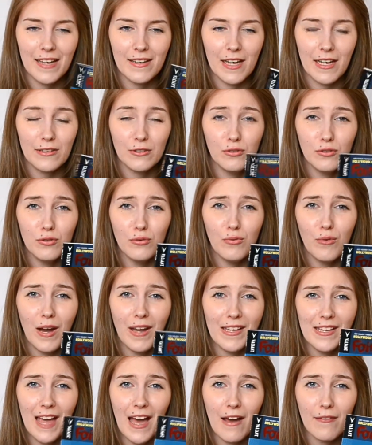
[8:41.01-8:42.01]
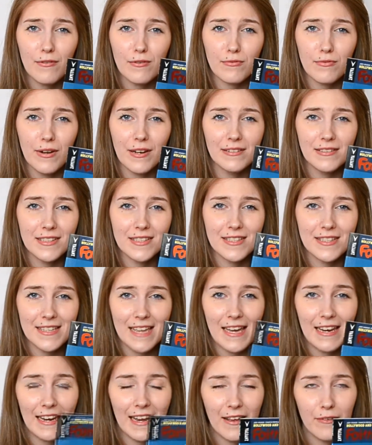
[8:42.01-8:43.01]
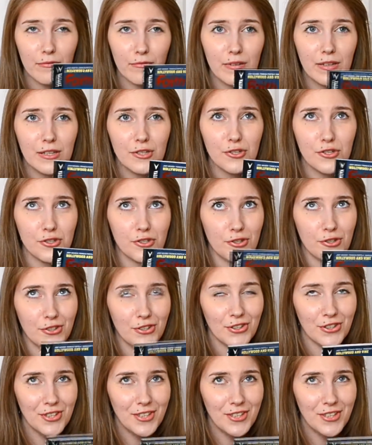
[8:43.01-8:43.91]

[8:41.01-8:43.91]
don't know why I haven't read this yet. I really should.